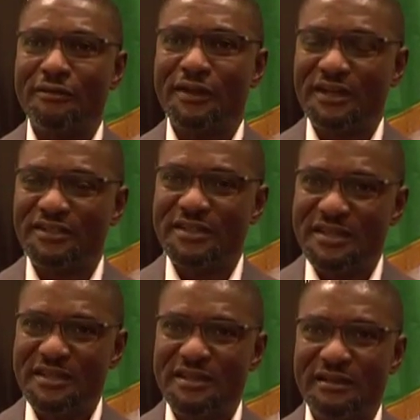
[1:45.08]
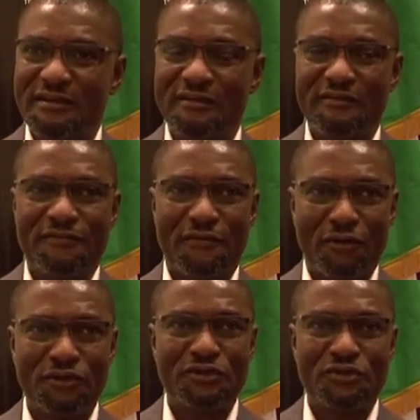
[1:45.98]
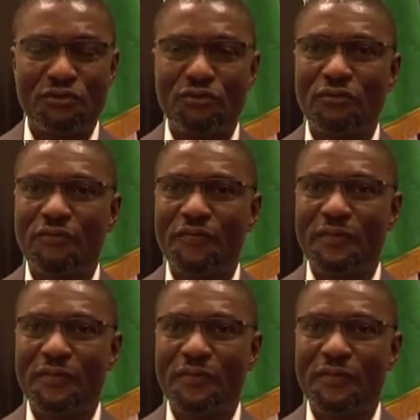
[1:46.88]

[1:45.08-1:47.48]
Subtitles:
there is a need for us to